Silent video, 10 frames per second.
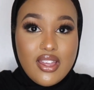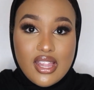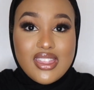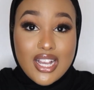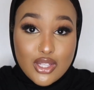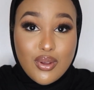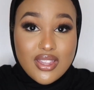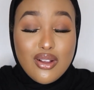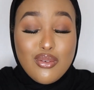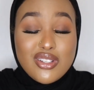and then that's
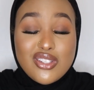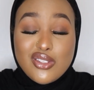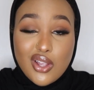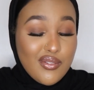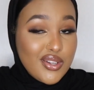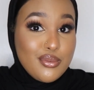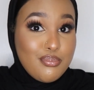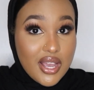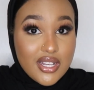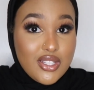when they will start
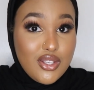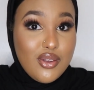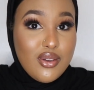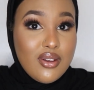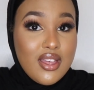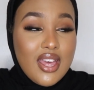respecting you.